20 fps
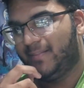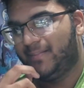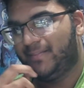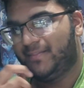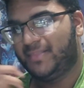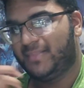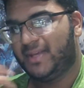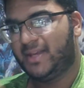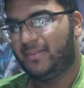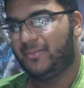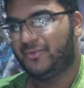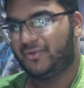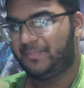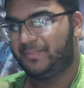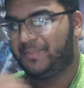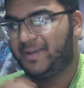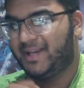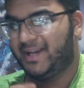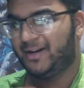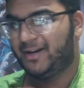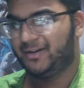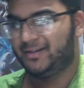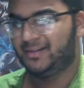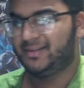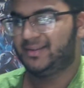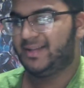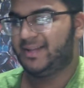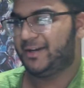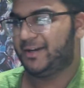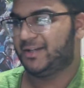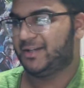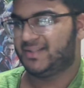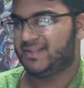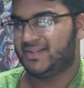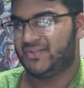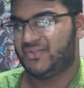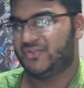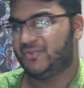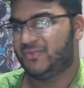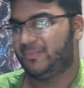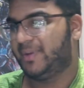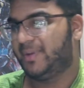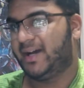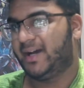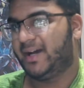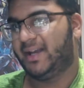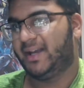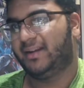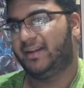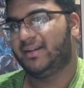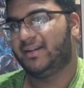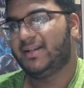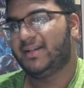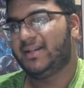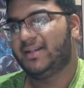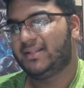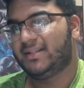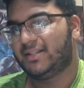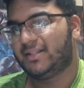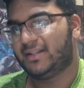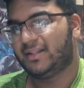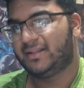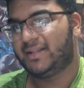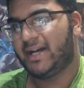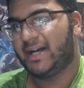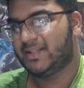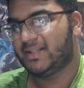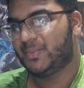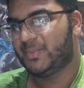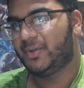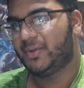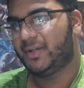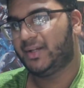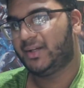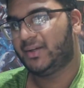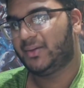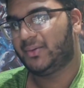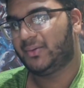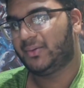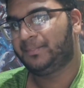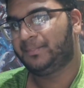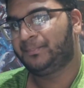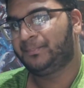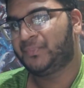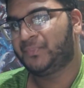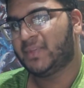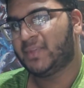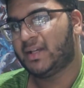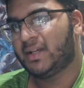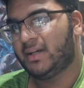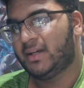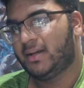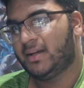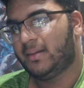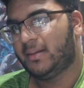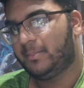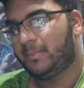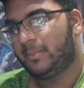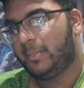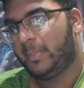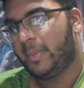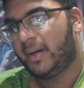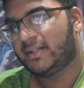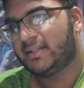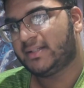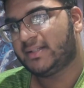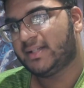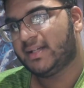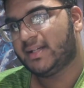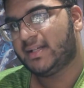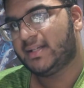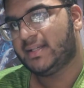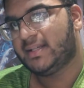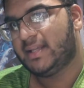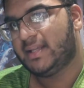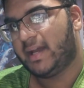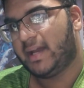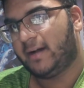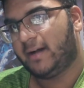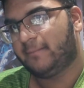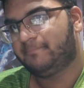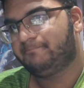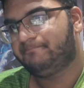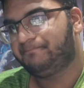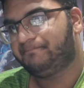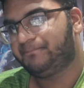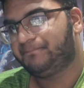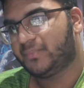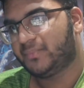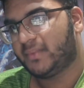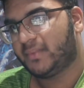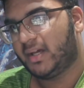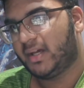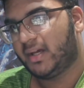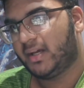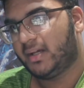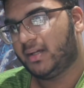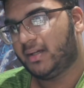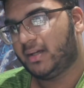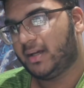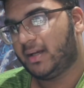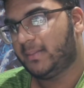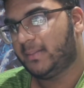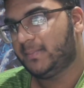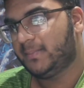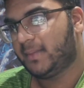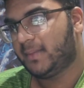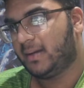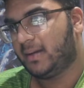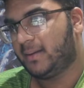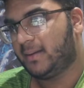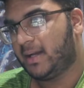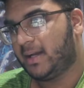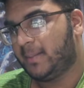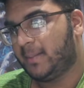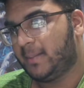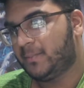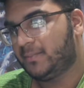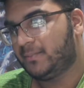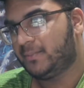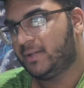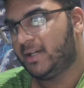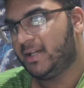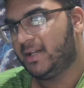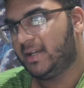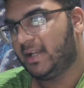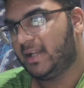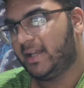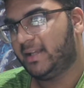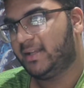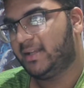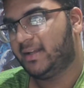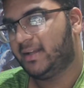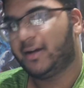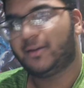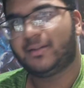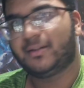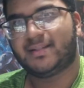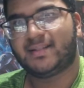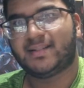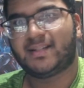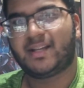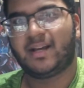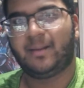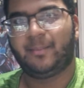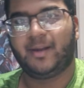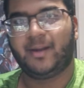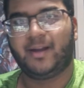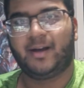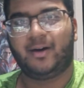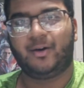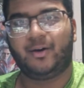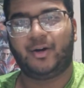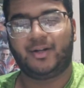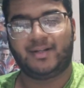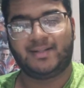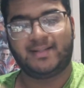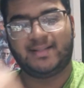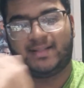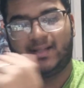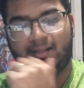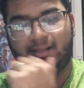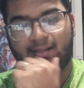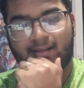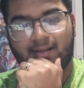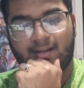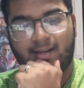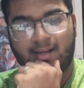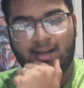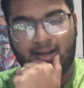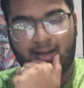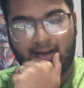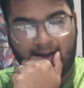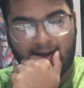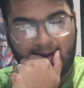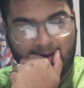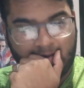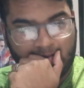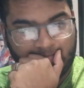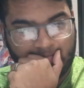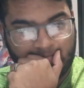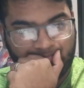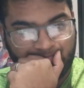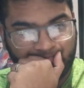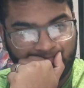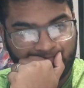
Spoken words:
him ripping out Thanos' spine. So that's pretty cool. But yeah, I'm really liking how this is coming out, honestly. Um,